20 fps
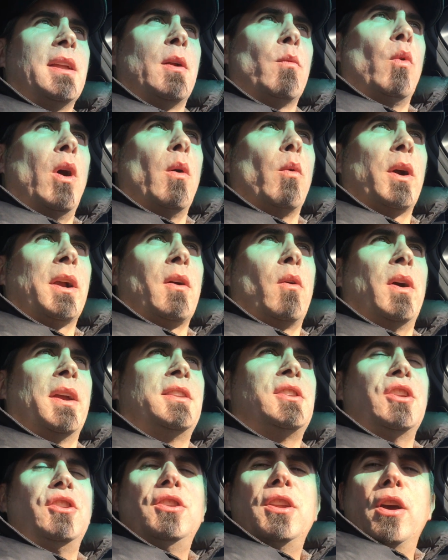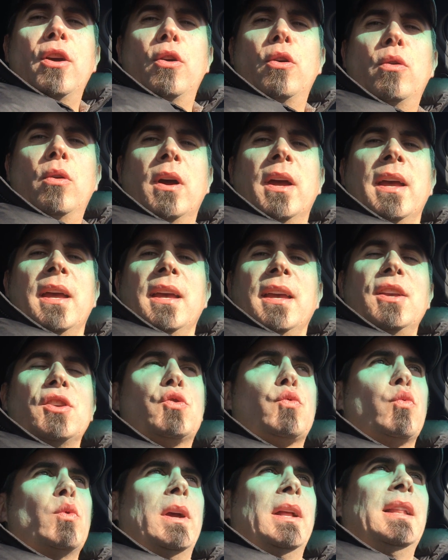And what we're going to do
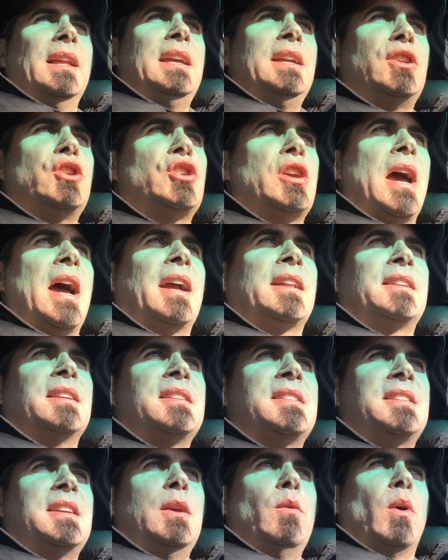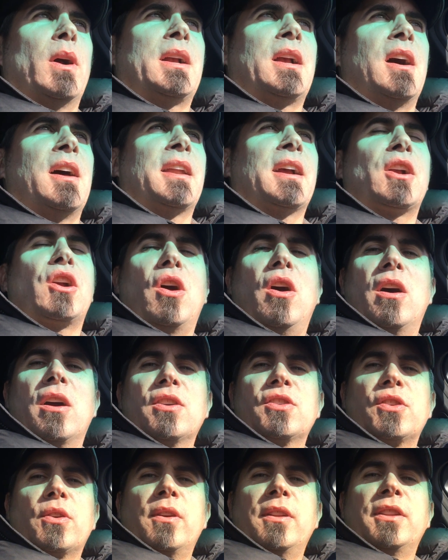is really check to see what kind of
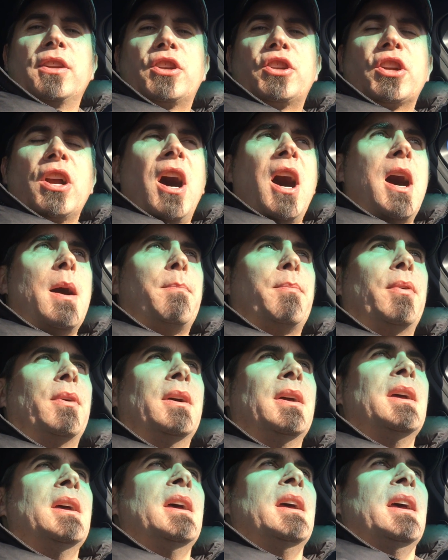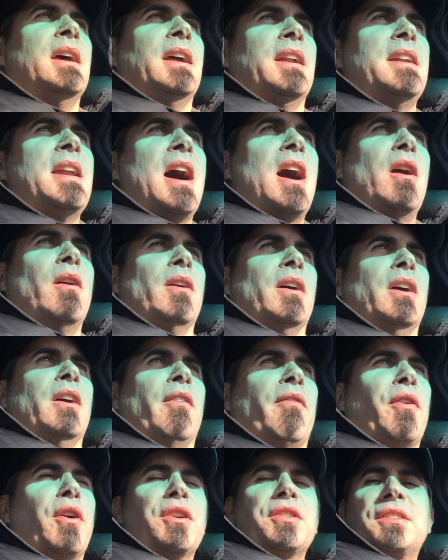cars are in the shop. Now,
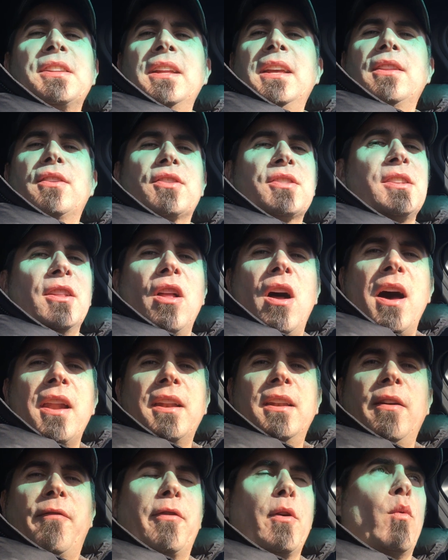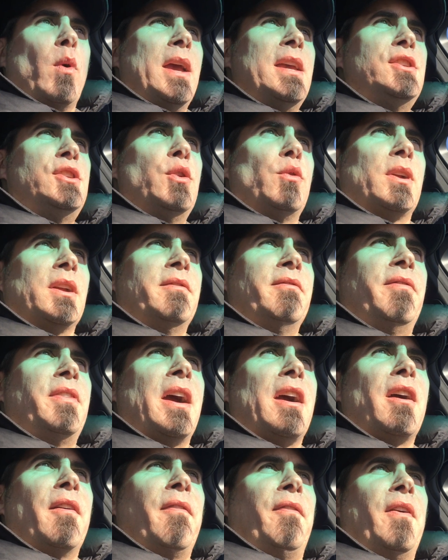firstly, there's a lot of different ways you can
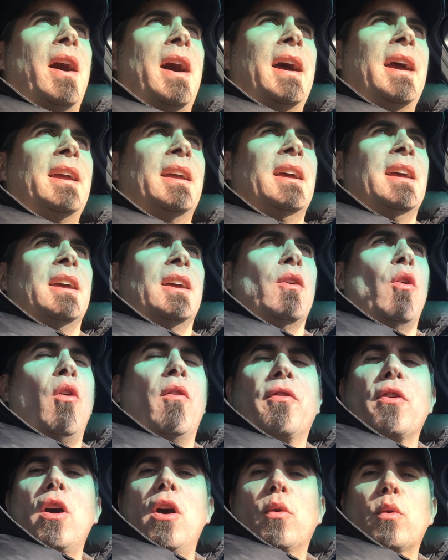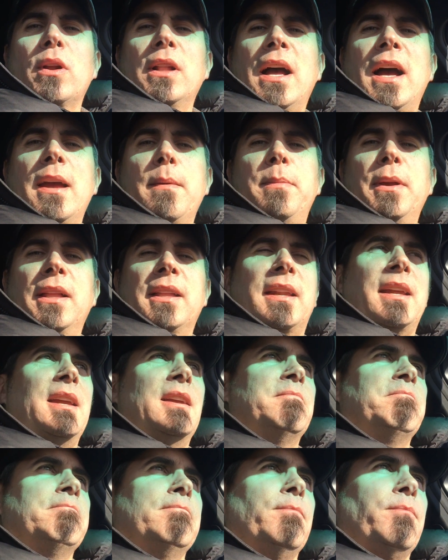verify overall reliability.
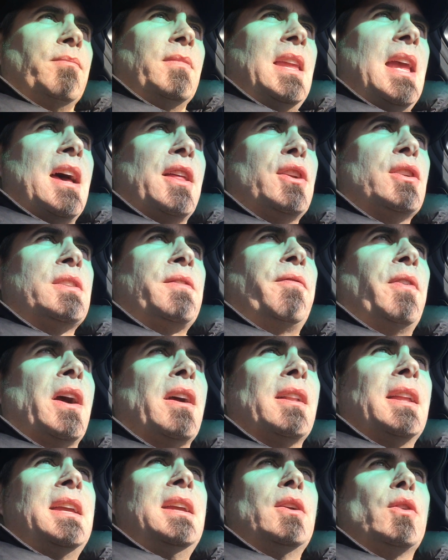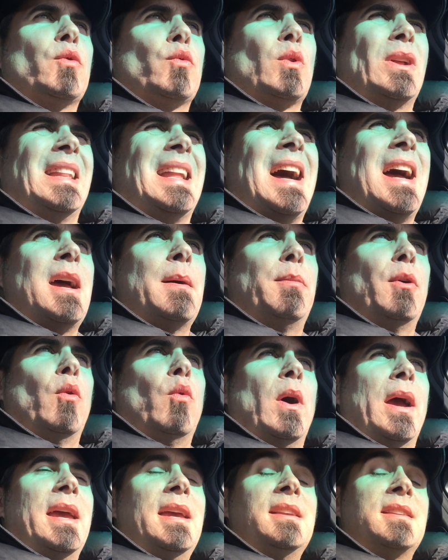Yeah, there's fairly reliable
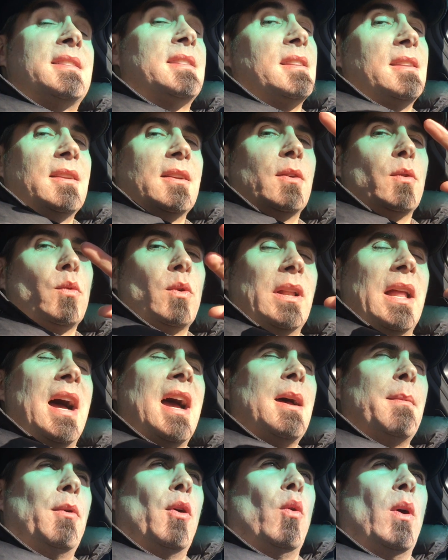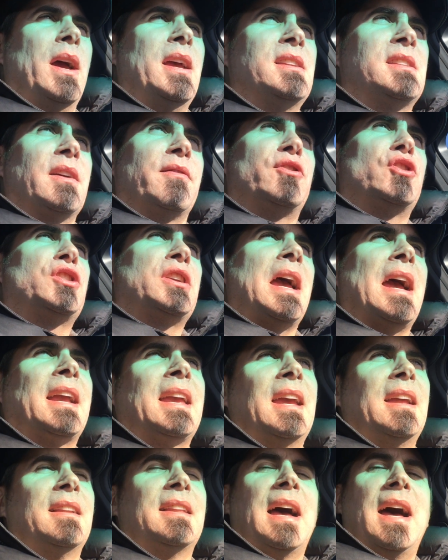ways, reliable ways of
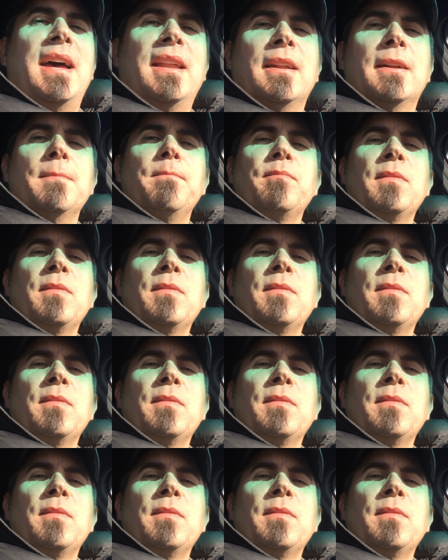checking that.